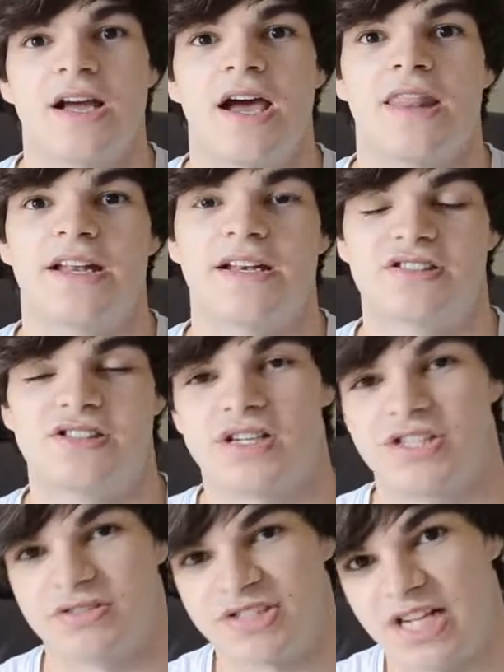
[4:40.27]
and then
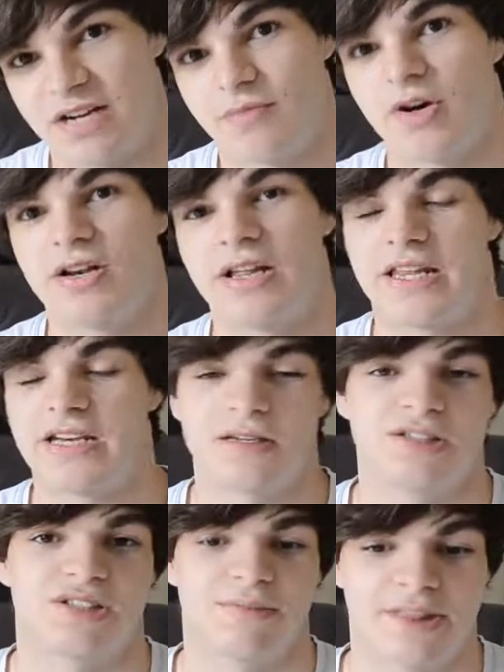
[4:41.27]
search your second one, and then you
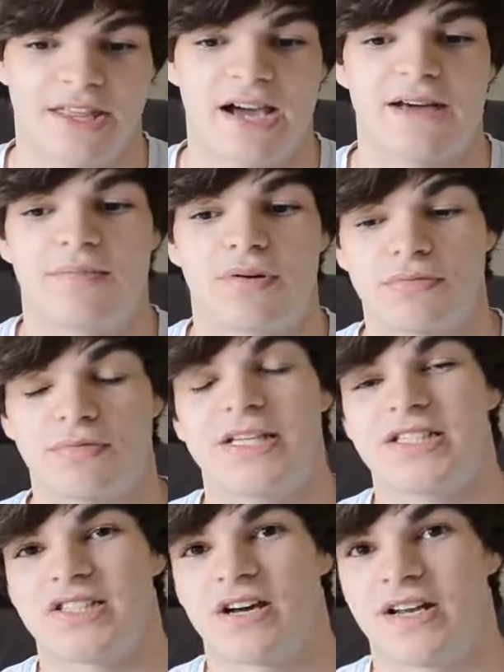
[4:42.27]
can summon that, probably
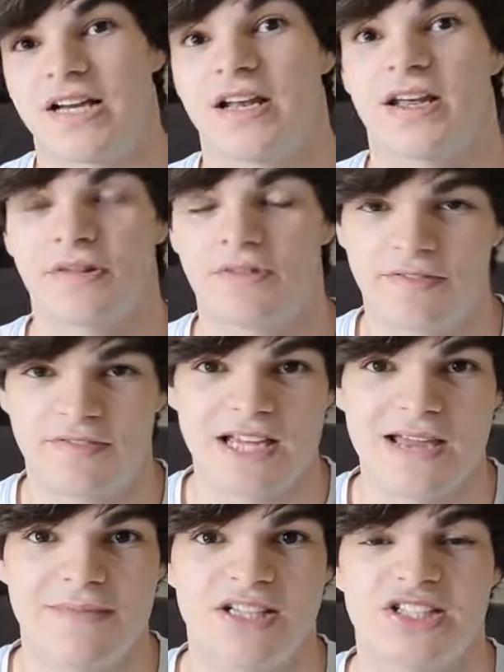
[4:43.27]
discarding another of the
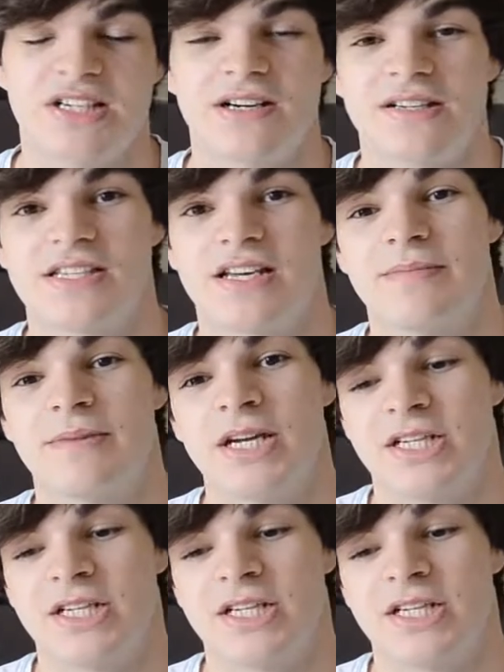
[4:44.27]
ABC archetype.